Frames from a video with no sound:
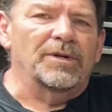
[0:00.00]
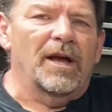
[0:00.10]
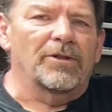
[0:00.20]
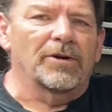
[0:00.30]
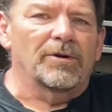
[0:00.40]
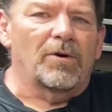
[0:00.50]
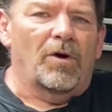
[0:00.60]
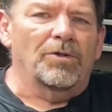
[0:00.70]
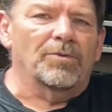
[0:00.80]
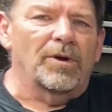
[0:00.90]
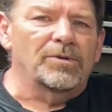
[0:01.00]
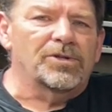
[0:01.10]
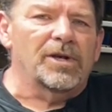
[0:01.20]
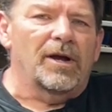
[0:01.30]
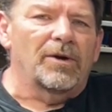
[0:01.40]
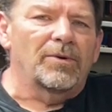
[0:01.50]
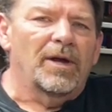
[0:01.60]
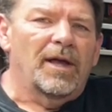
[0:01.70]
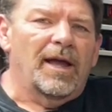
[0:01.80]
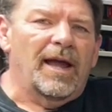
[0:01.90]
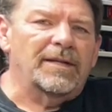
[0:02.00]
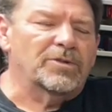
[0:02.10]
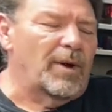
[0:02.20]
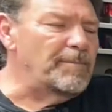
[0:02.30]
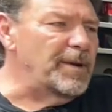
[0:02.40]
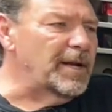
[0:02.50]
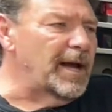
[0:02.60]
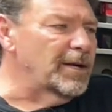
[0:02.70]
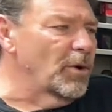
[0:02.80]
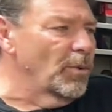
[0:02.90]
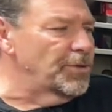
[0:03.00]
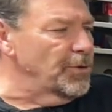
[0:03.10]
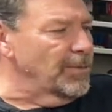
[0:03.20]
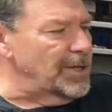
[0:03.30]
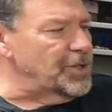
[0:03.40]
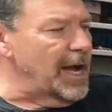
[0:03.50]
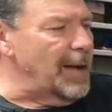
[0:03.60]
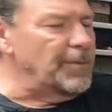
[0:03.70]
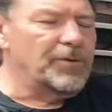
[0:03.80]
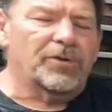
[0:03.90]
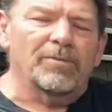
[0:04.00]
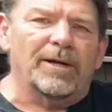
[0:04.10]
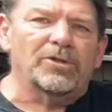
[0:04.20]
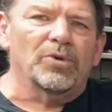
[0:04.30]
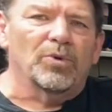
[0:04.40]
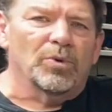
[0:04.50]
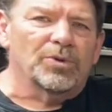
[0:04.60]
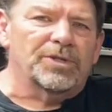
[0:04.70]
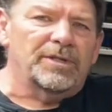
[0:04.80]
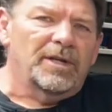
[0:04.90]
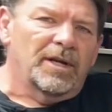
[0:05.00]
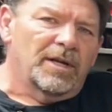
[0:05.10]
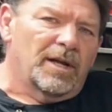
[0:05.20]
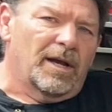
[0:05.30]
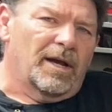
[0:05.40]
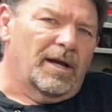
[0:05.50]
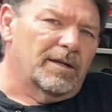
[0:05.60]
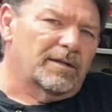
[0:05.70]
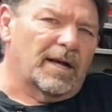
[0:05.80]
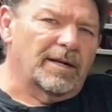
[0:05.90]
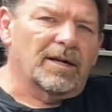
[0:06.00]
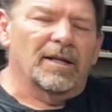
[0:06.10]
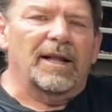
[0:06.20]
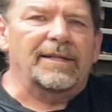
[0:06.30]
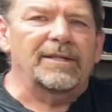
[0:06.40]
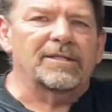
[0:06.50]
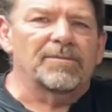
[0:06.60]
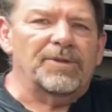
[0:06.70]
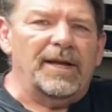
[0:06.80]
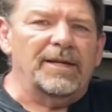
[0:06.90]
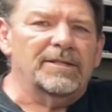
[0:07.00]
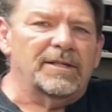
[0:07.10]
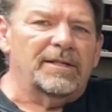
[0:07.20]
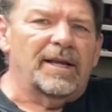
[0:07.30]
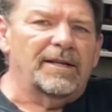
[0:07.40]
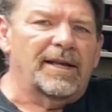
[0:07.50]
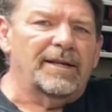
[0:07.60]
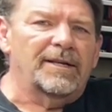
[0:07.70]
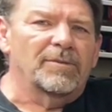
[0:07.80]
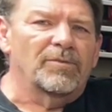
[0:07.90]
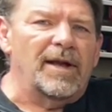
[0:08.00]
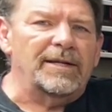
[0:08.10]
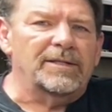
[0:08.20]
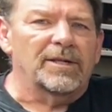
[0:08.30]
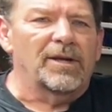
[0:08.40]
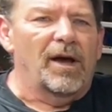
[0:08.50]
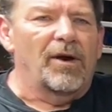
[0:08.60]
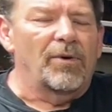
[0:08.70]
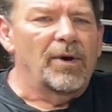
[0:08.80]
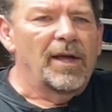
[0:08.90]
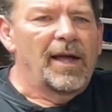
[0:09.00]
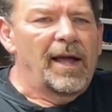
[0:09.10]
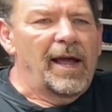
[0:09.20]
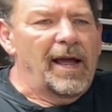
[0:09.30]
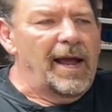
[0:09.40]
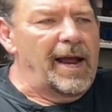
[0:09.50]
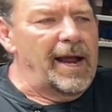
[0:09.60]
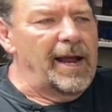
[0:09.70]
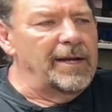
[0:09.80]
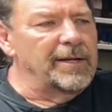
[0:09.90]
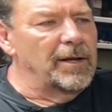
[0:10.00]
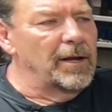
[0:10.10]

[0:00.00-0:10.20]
another on the road show. And so I've been kind of going through my shop and through my tools and kind of collecting some things and getting them ready to go. And